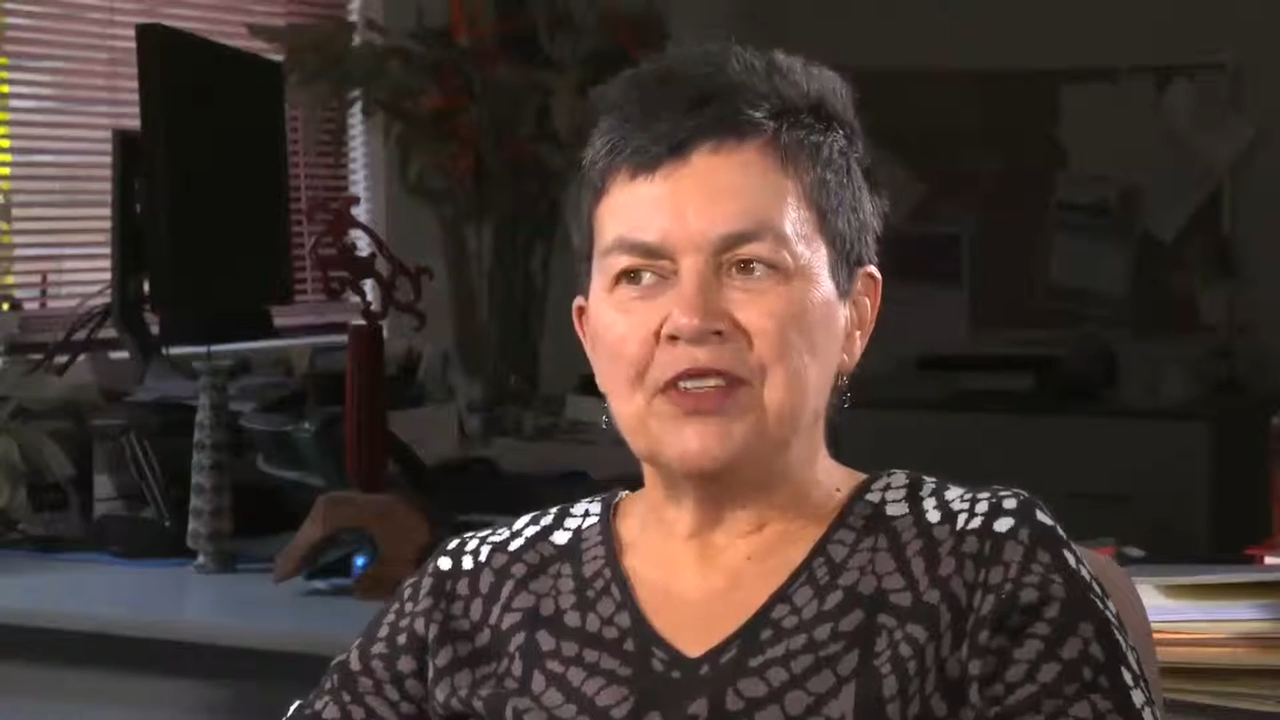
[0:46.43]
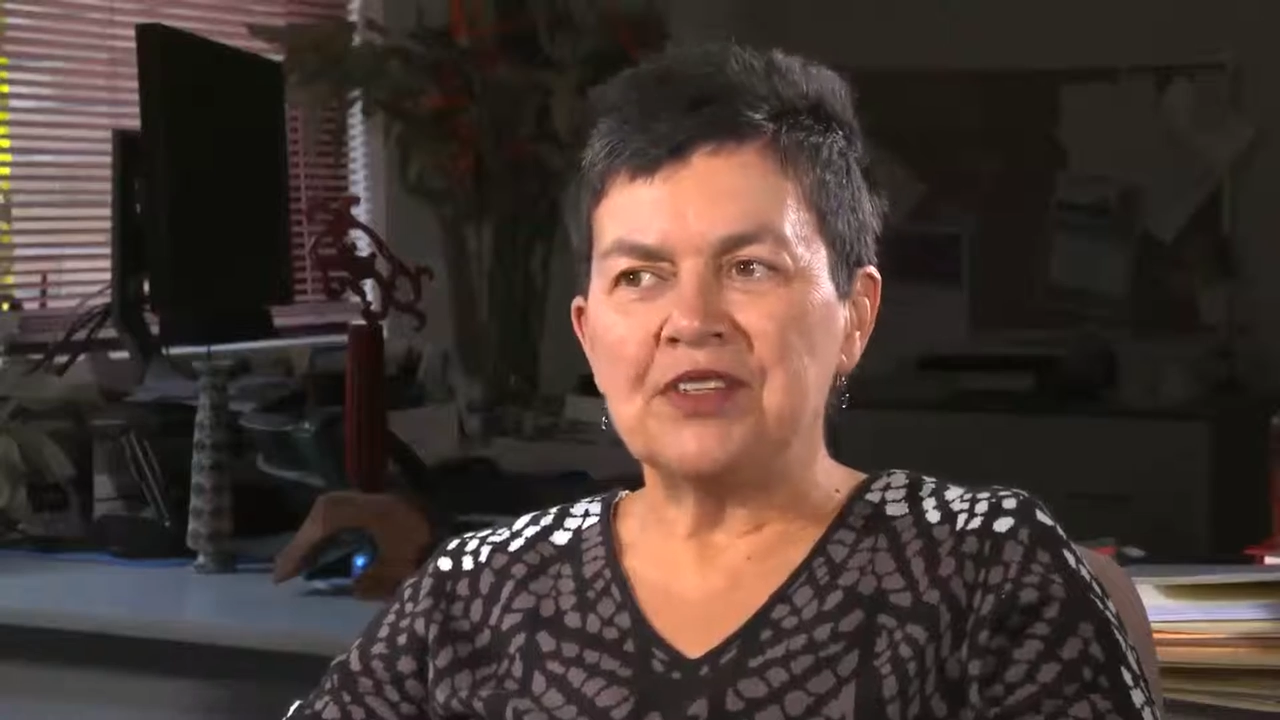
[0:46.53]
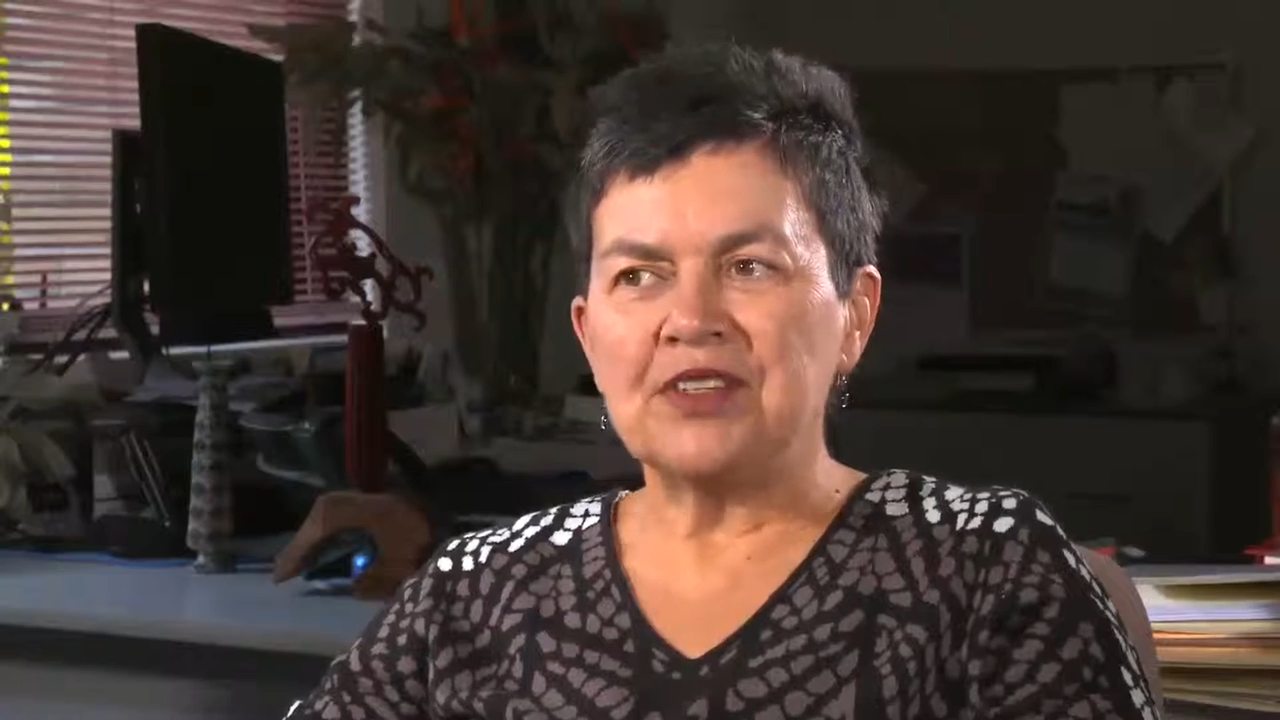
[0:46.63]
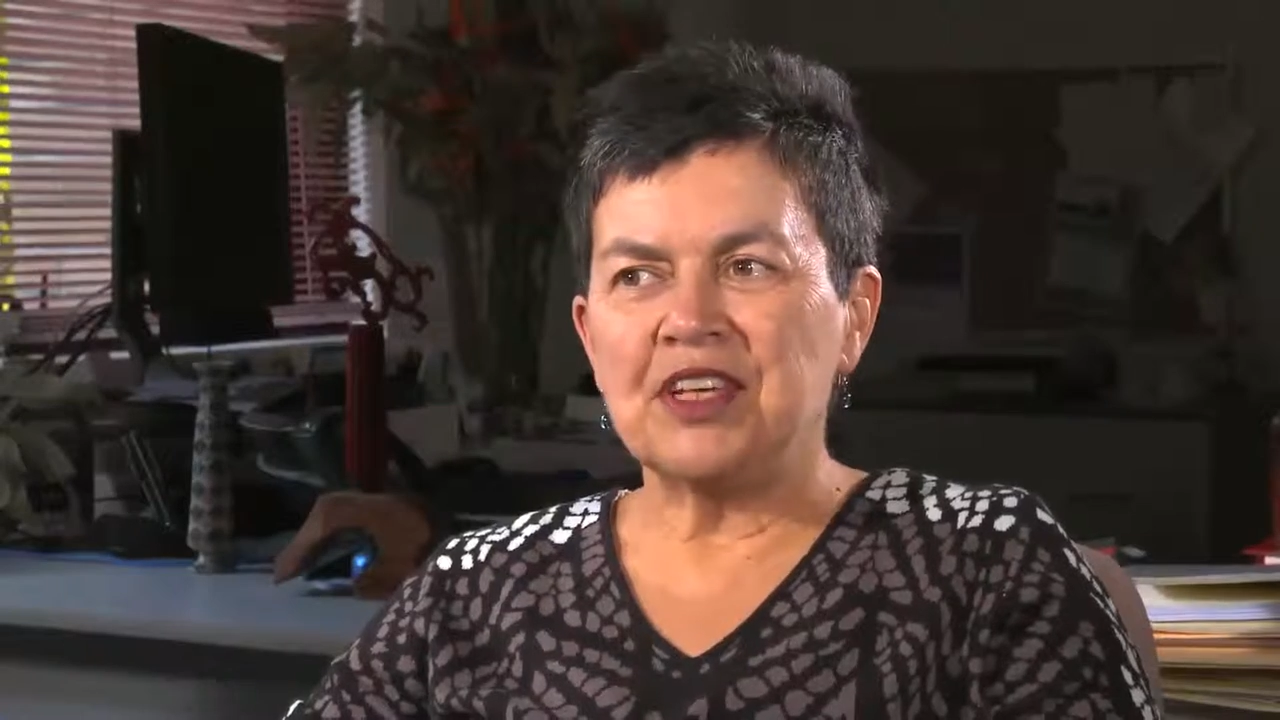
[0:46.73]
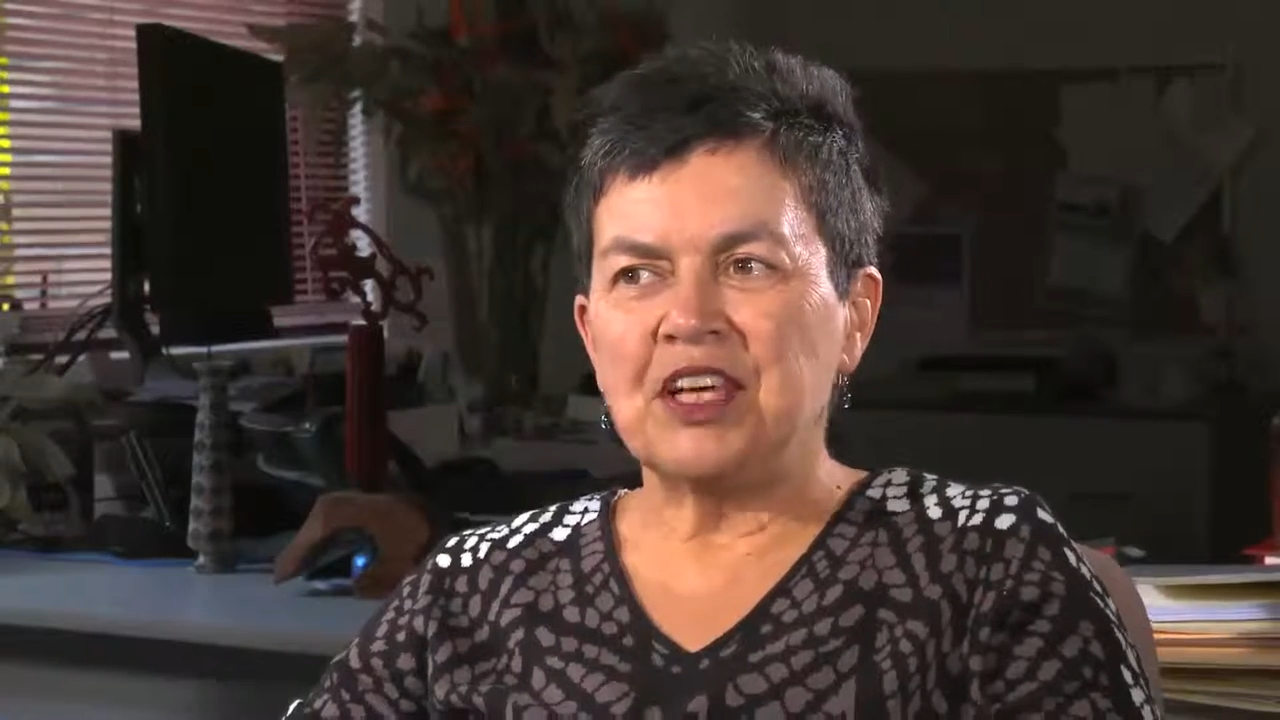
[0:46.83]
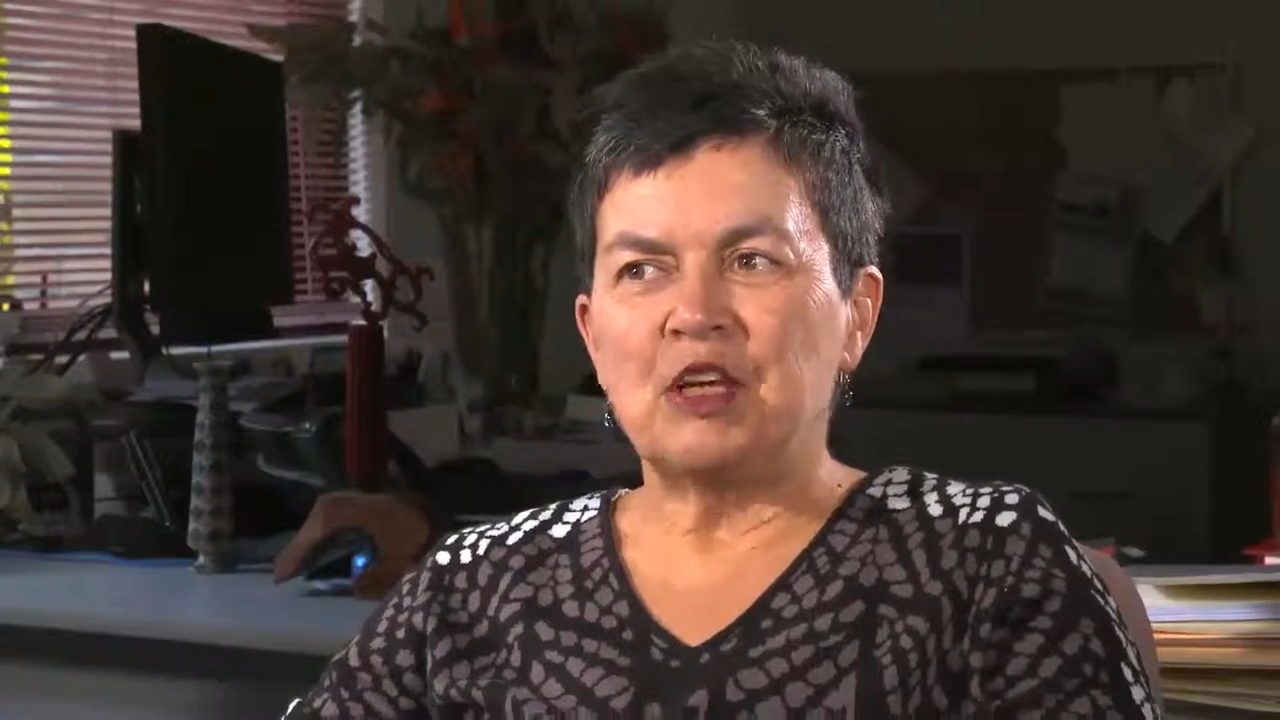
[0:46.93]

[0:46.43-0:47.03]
this,